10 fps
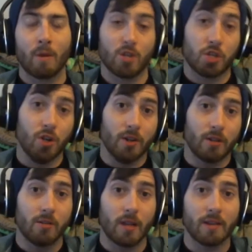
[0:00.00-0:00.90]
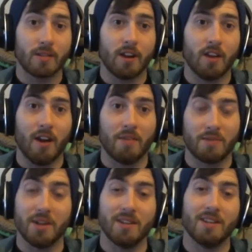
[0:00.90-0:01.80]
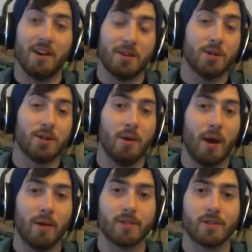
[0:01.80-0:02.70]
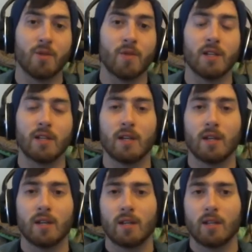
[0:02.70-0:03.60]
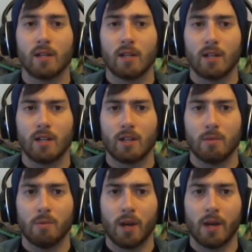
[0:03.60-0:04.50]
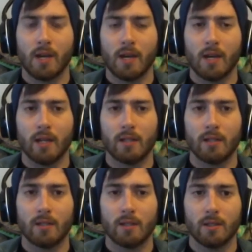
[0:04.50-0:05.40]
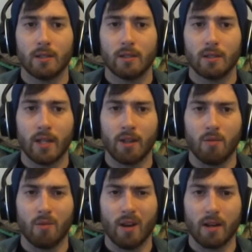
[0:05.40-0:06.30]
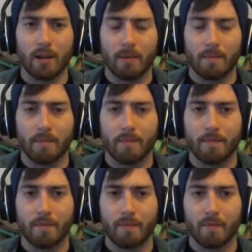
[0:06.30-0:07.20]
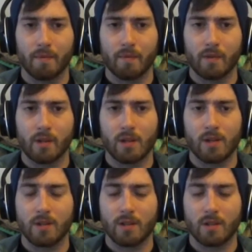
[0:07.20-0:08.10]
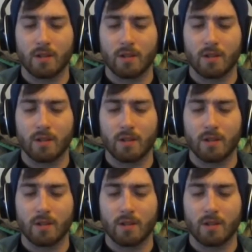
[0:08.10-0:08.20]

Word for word: should. Like I said, I've, I've studied it. I should know how to solve it, but I, uh, I don't really, because